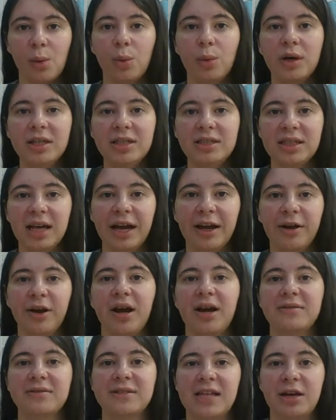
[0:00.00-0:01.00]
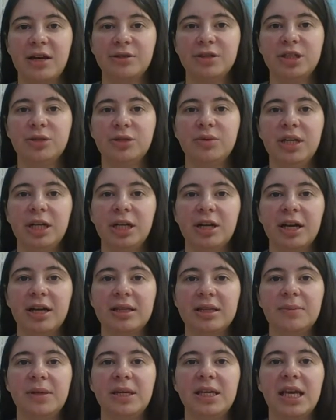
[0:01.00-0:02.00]
What digraph sound do you hear
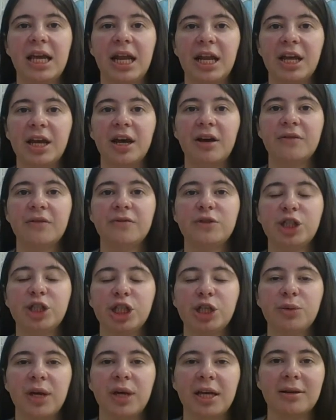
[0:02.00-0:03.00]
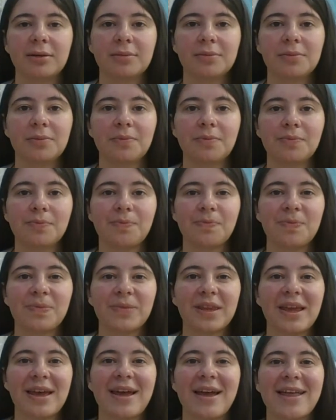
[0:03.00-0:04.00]
at the beginning of chewing?
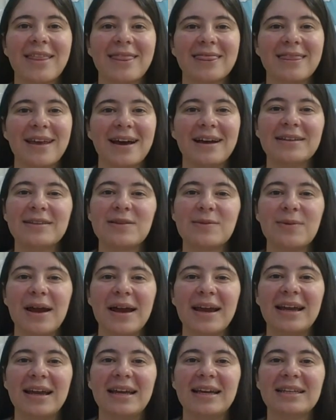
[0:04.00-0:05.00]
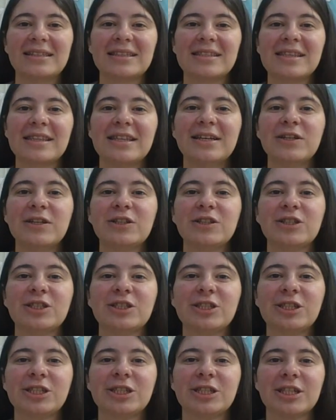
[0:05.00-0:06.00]
That's right, it's the
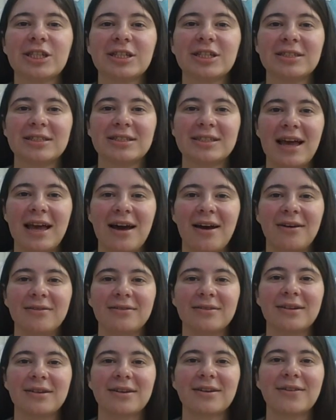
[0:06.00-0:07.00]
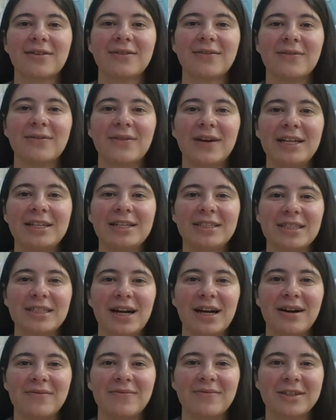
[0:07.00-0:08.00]
ch sound. Great
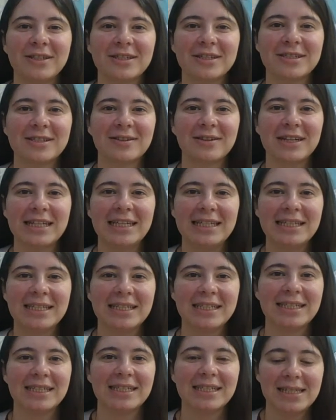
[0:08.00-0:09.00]
job, first grade.